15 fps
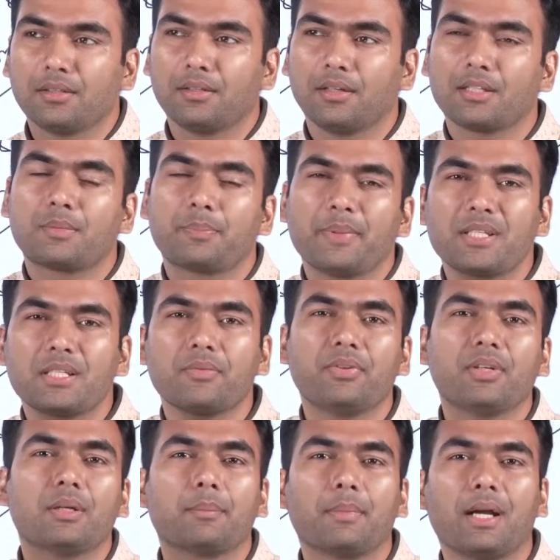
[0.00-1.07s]
a
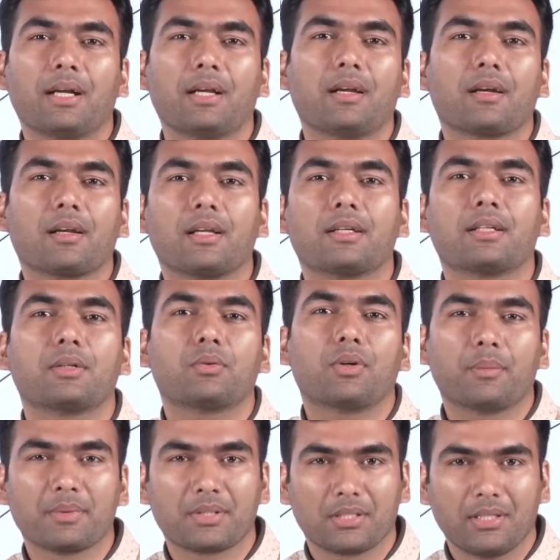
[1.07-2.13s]
specific matter related to
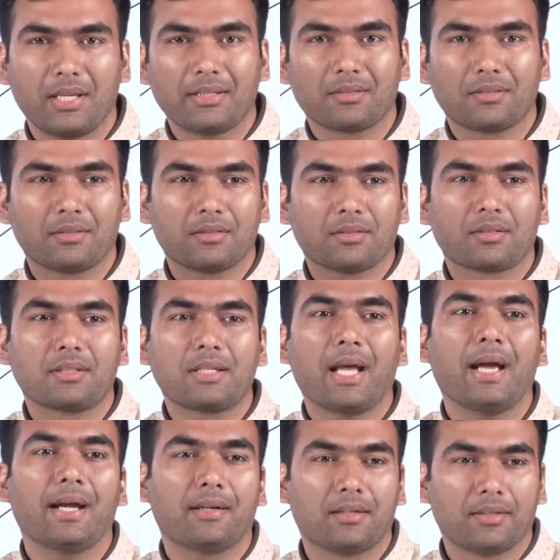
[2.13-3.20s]
administration, like
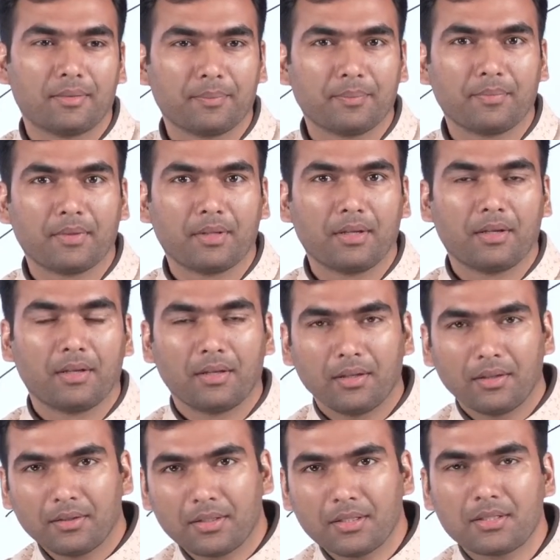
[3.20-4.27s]
scat,
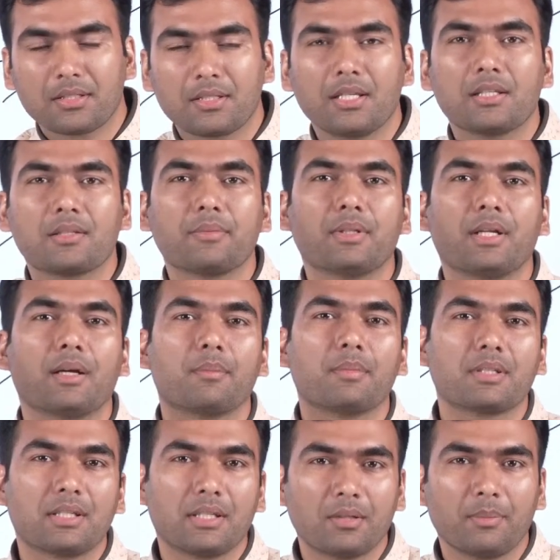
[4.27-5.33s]
this deals with the
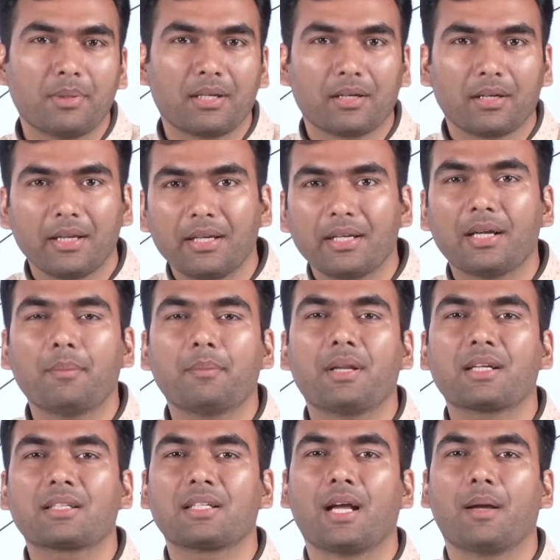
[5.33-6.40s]
administrative matter. Income
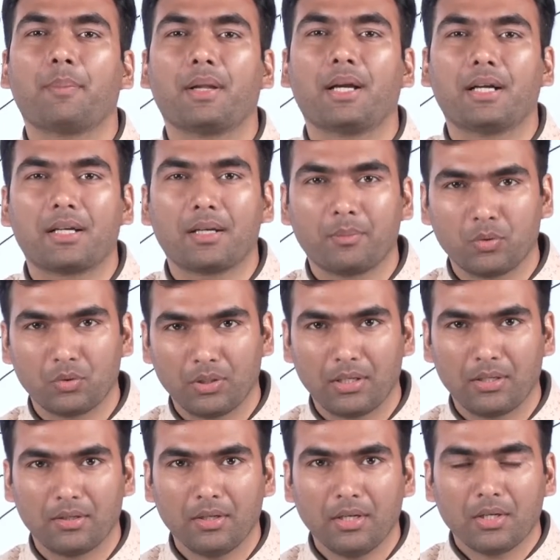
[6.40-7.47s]
tax appellate
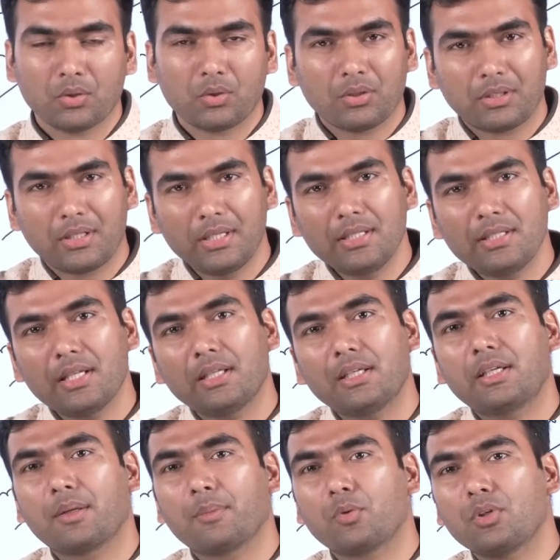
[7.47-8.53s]
tribunal, so these are the
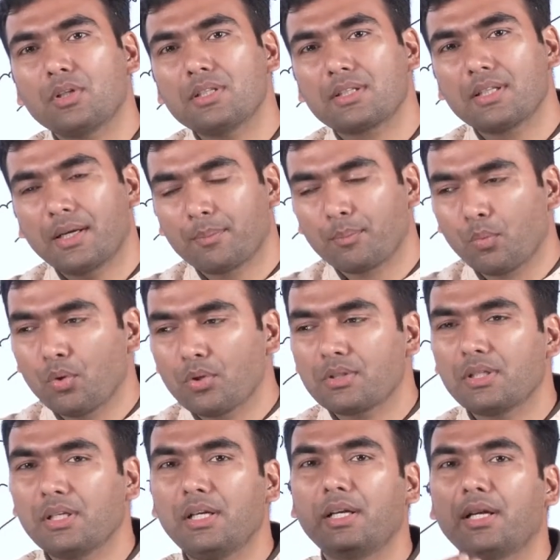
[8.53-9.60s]
tribunals that
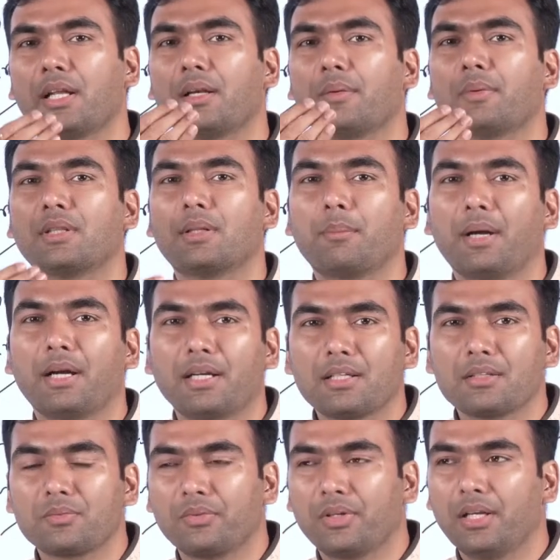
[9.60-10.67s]
mostly deal with the
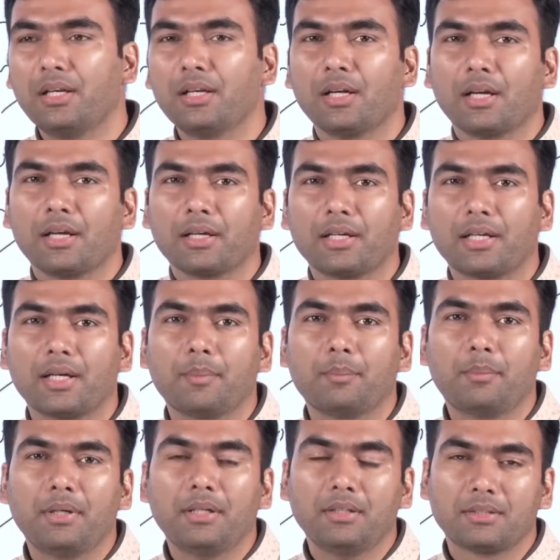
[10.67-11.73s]
matters where
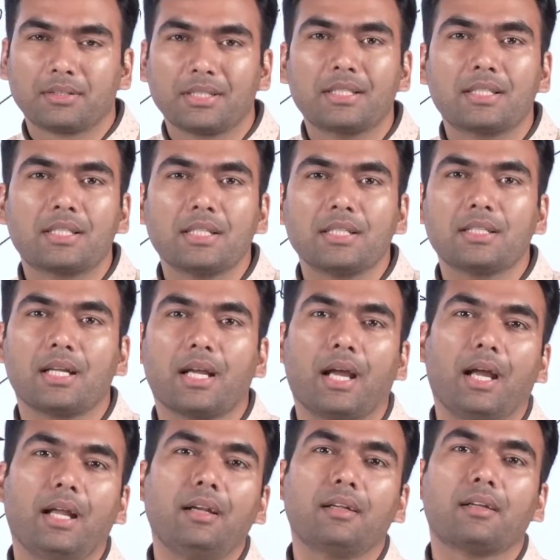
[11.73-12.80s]
government, citizens
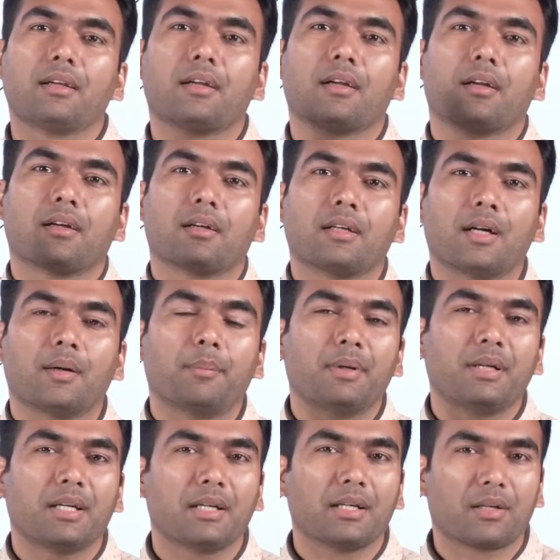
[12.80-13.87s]
and
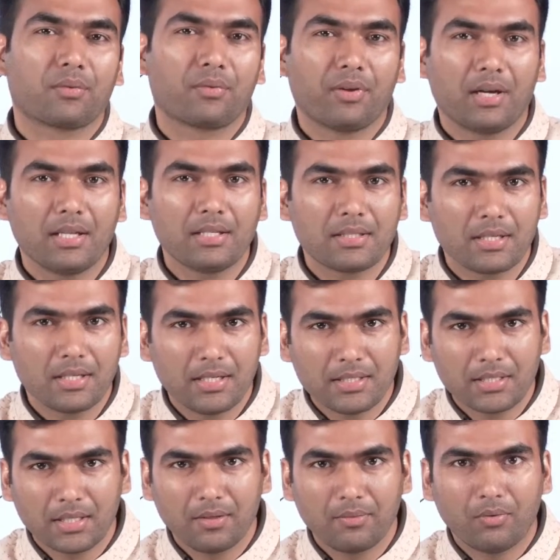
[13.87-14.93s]
government interference is
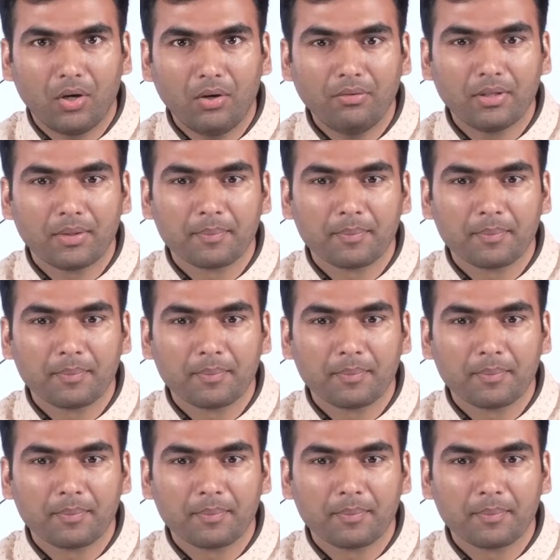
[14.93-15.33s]
involved.